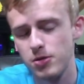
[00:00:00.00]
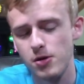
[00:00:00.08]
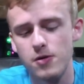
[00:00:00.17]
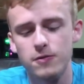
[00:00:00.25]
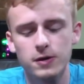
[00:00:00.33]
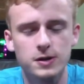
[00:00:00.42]

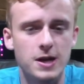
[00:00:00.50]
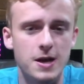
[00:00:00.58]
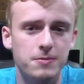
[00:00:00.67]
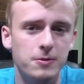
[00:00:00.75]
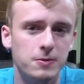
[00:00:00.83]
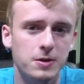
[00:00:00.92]
So for
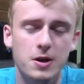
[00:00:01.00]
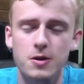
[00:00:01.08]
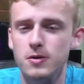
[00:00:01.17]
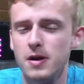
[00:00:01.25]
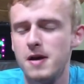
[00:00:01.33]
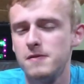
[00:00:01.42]
example, you know,
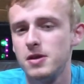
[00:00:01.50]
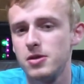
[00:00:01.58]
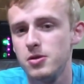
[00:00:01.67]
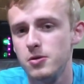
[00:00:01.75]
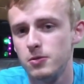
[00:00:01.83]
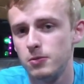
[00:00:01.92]
you have this
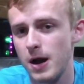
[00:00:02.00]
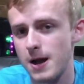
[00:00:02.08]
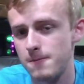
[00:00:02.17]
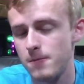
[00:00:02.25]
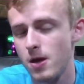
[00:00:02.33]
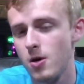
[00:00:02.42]
new
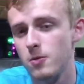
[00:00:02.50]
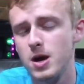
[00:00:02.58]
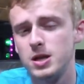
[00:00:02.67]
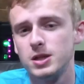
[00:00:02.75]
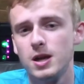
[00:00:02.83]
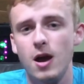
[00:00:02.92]
RAM
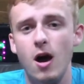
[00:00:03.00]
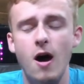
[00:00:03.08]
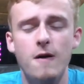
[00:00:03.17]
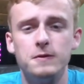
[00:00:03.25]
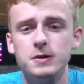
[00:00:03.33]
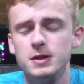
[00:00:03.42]
which
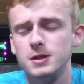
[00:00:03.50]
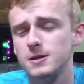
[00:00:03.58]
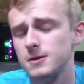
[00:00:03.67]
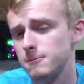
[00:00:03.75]
offers a,